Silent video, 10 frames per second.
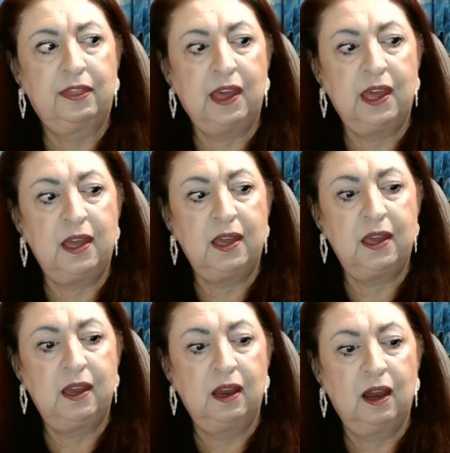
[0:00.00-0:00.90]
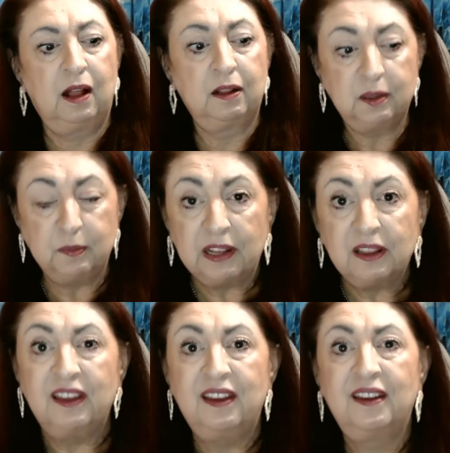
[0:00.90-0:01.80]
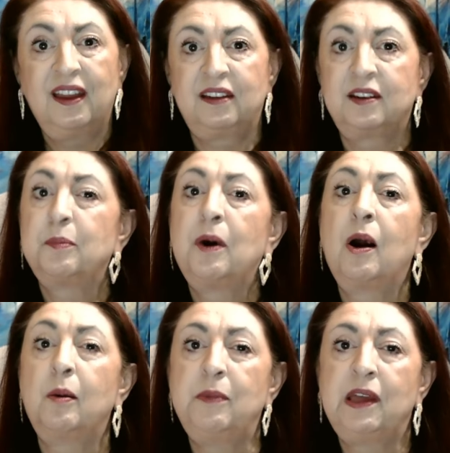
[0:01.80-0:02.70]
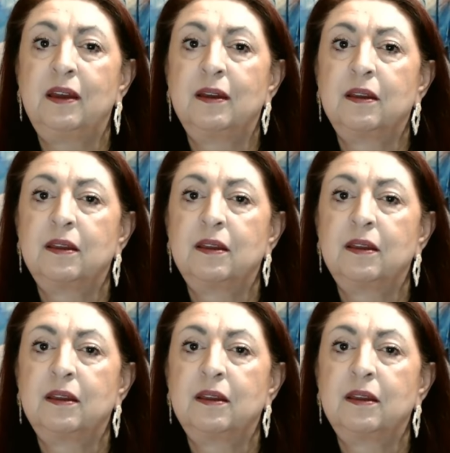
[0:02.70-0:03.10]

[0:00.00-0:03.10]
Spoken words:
They ultimately end up harming